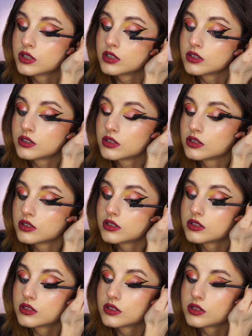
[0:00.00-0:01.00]

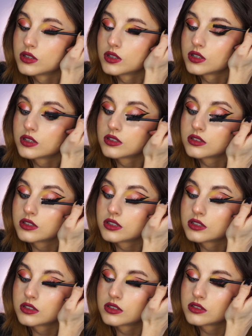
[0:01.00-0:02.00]

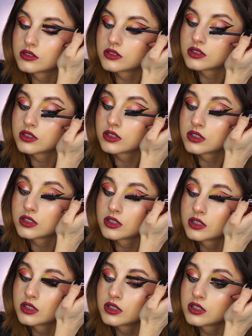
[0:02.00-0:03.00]
Nobody speaks.